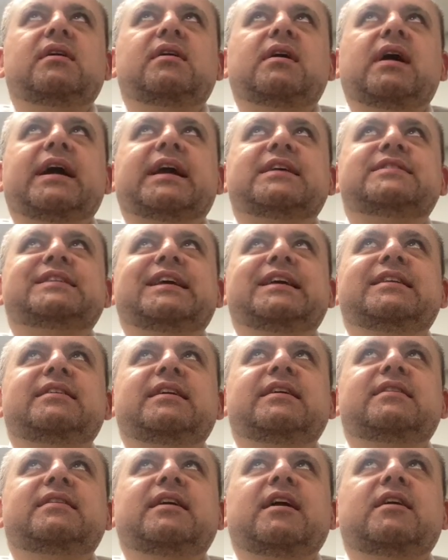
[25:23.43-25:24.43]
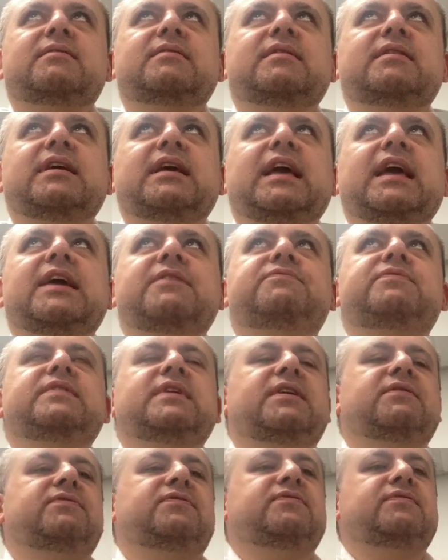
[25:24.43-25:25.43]
I guess it, it if
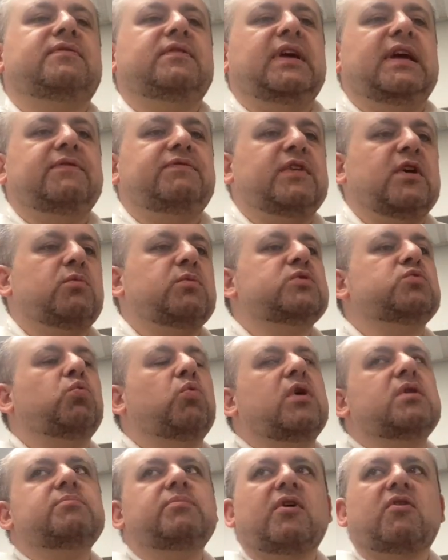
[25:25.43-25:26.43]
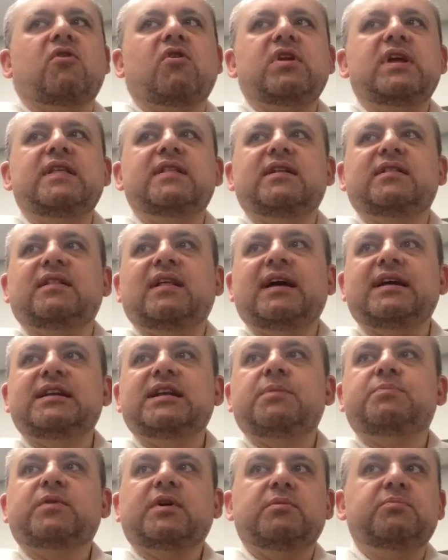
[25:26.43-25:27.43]
if if there was one party that lined
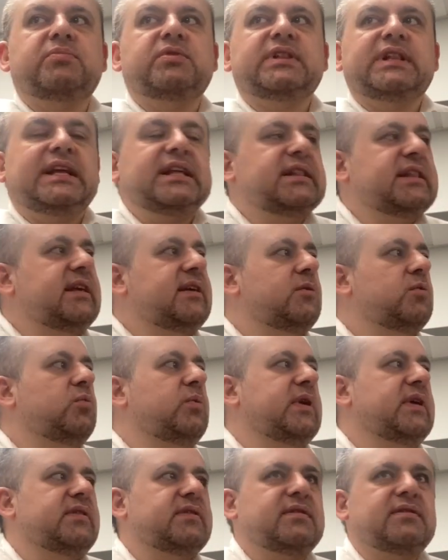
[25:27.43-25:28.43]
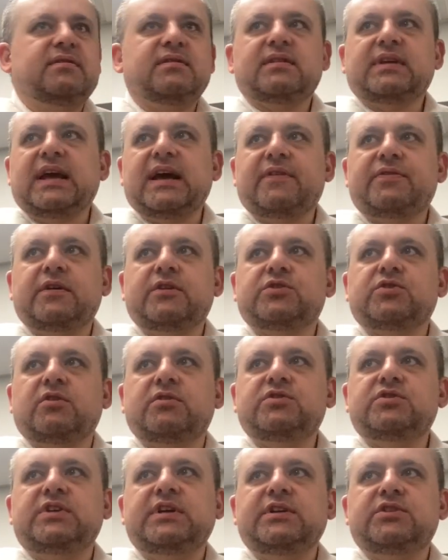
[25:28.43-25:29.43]
up completely with Catholic
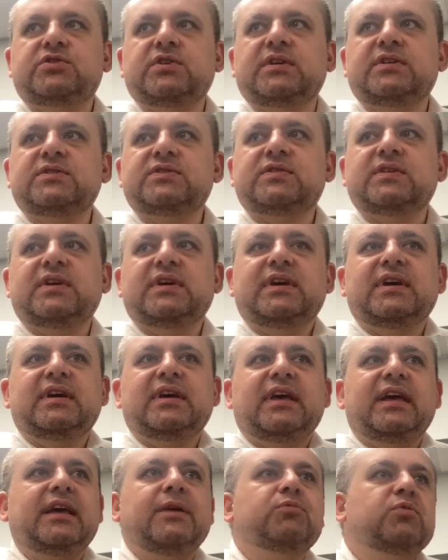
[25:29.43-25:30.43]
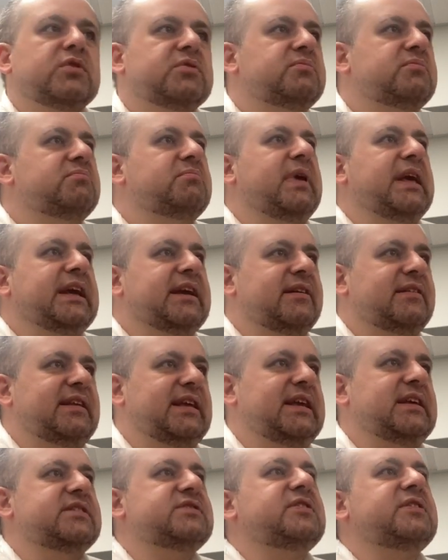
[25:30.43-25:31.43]
Church teachings, it would make it
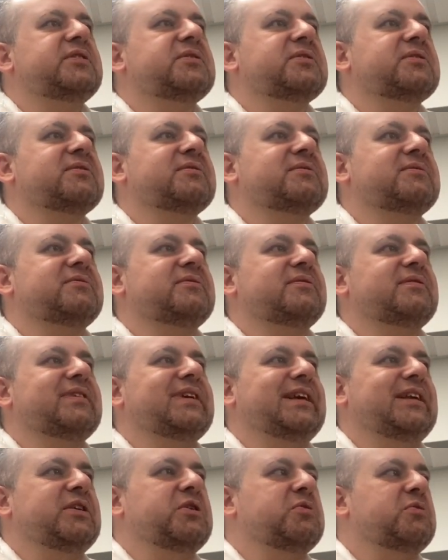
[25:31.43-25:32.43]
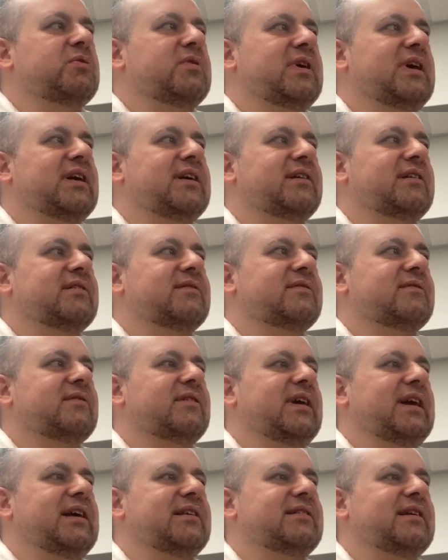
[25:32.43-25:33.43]
easier, you know, uh,
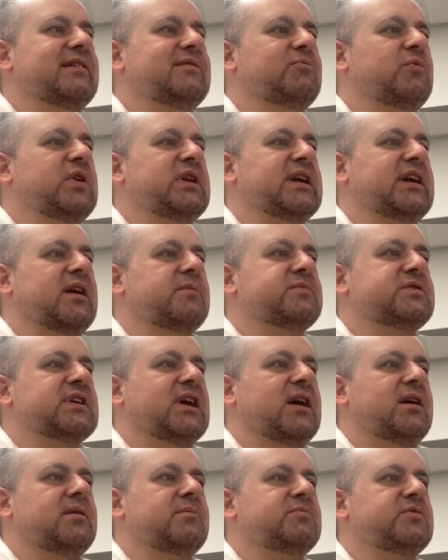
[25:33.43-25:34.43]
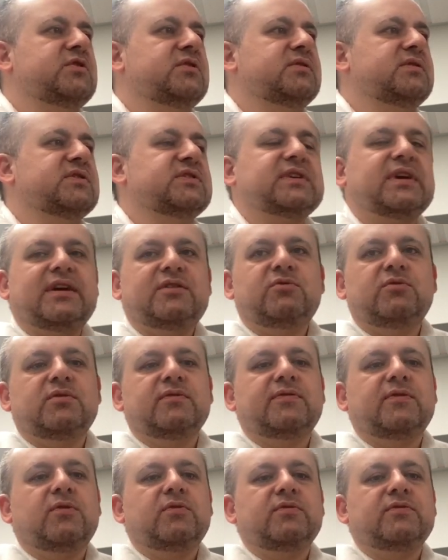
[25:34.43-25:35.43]
at, at when it comes time to decide who to
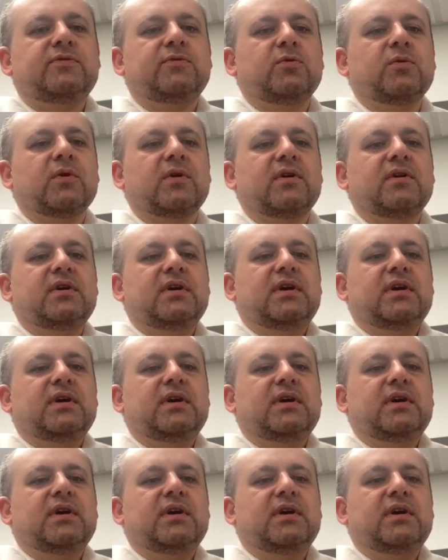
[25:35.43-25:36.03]
vote for,